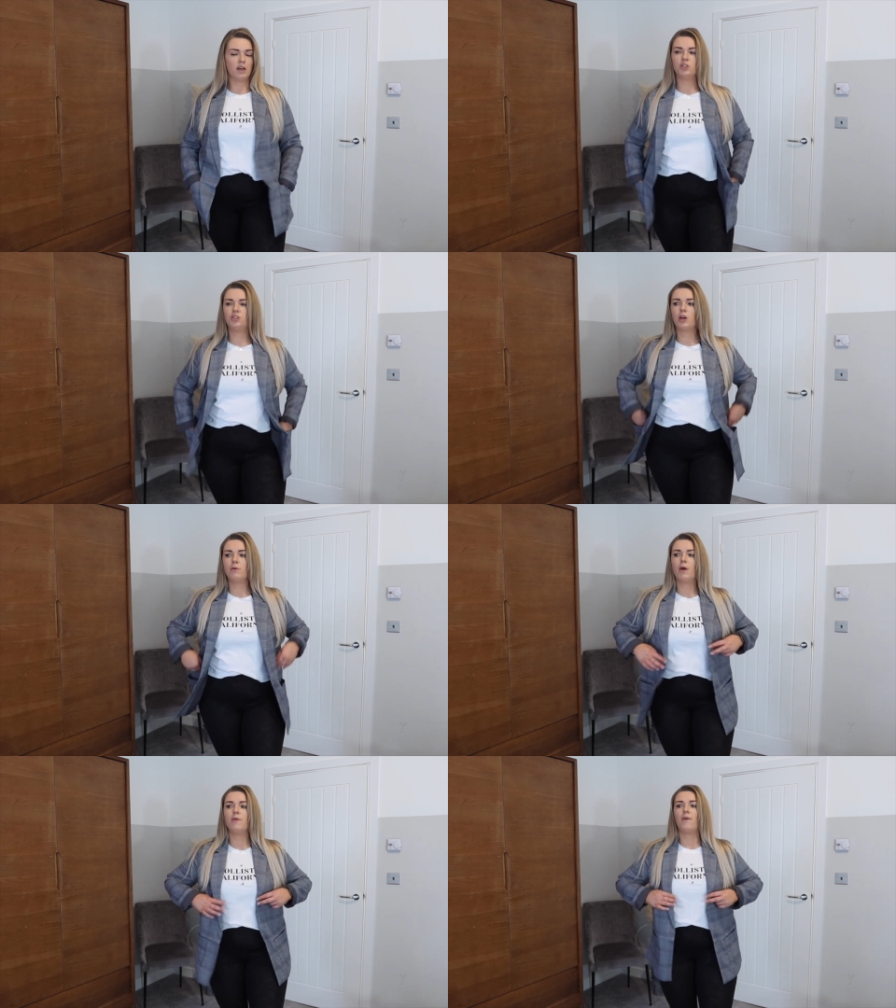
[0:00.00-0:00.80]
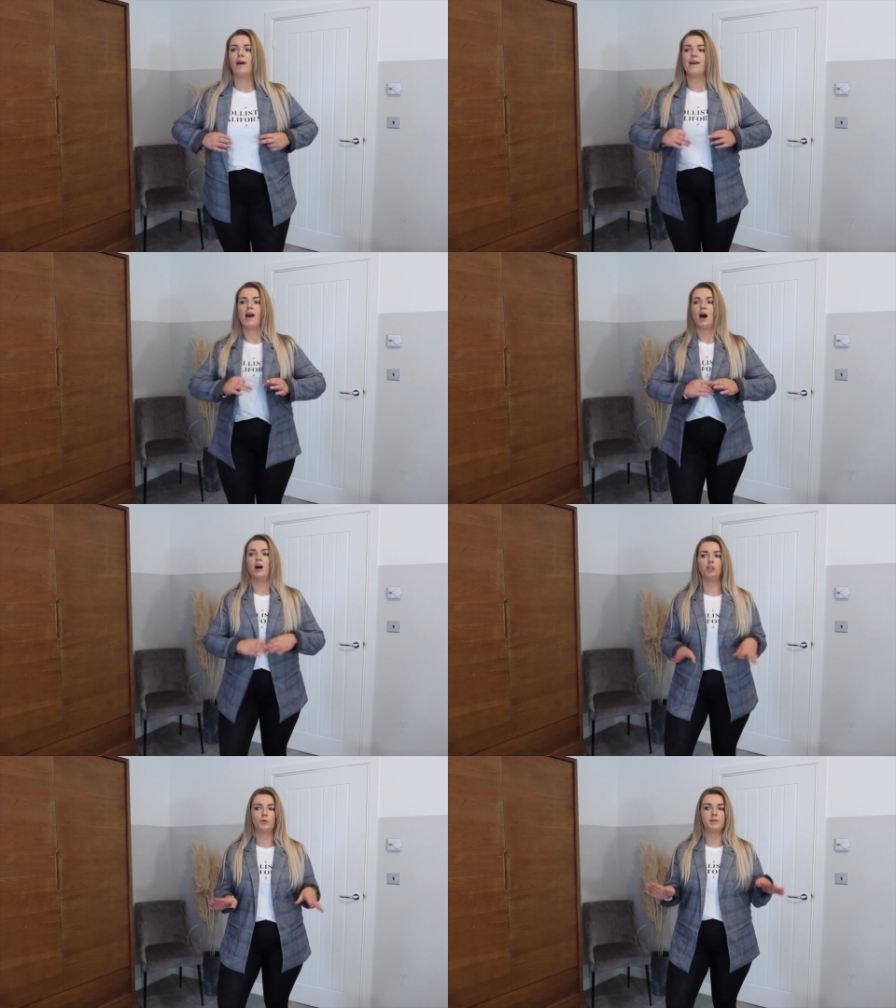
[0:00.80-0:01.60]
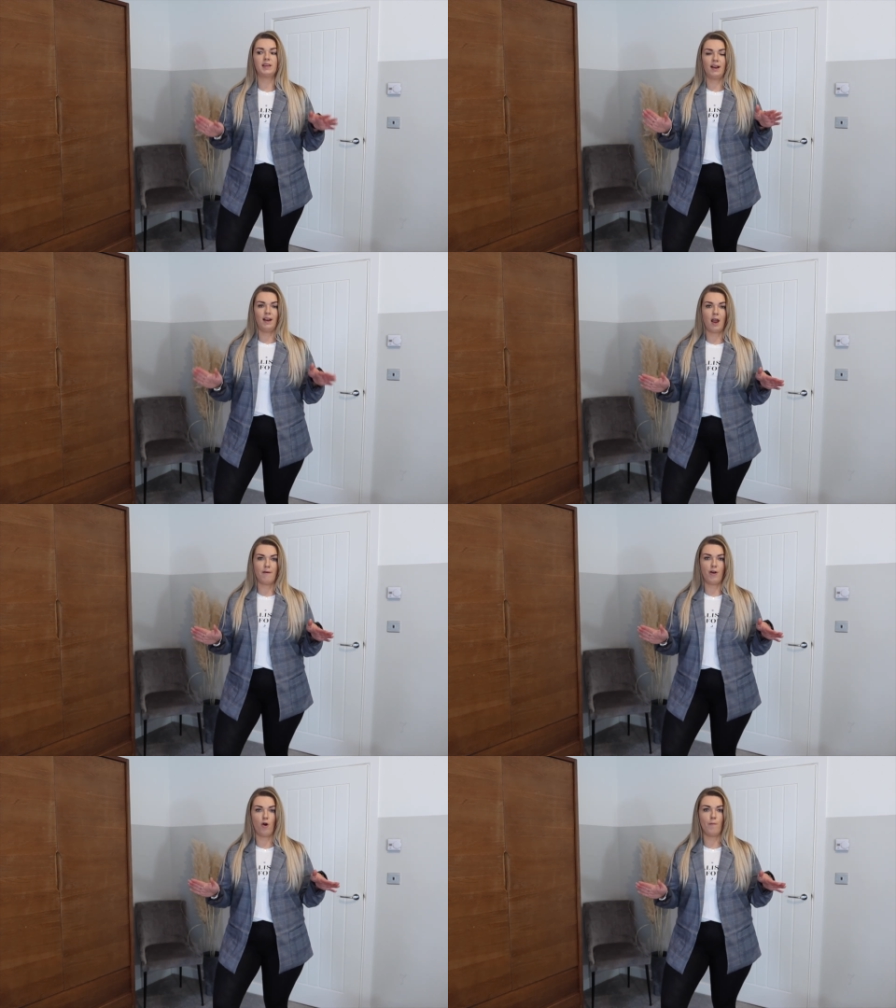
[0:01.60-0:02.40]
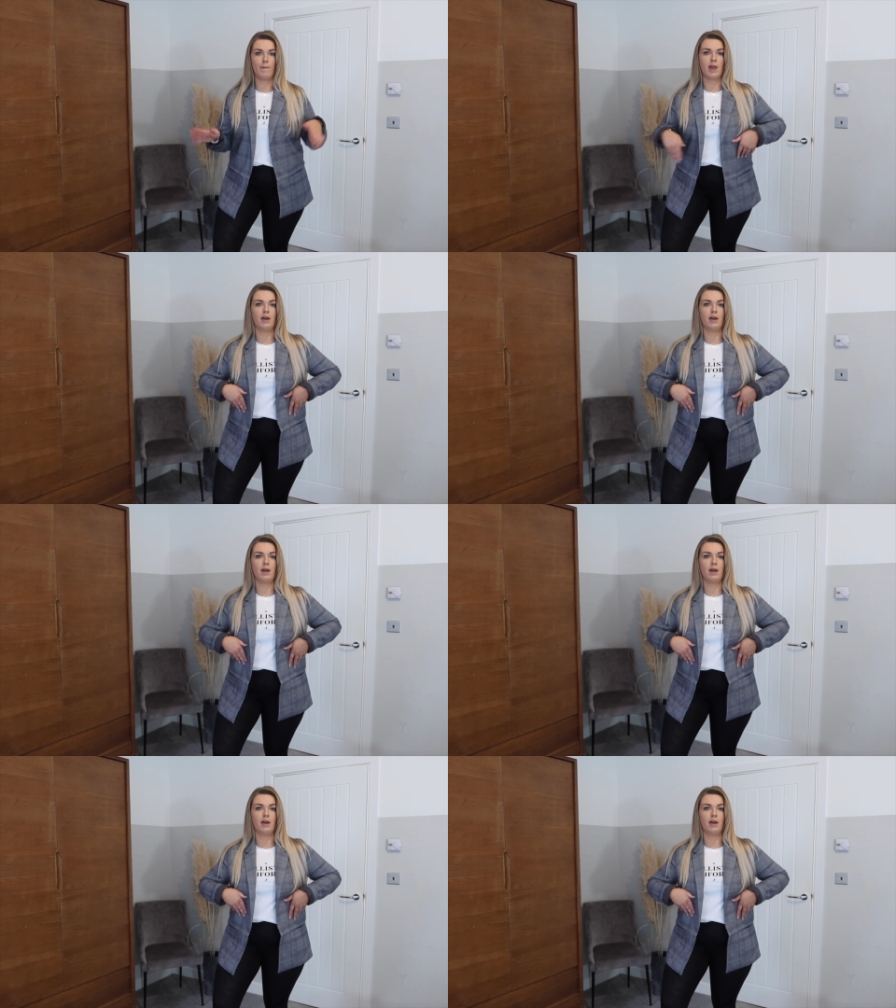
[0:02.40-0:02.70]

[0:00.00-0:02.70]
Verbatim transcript: I just don't know if I 100% love it on me.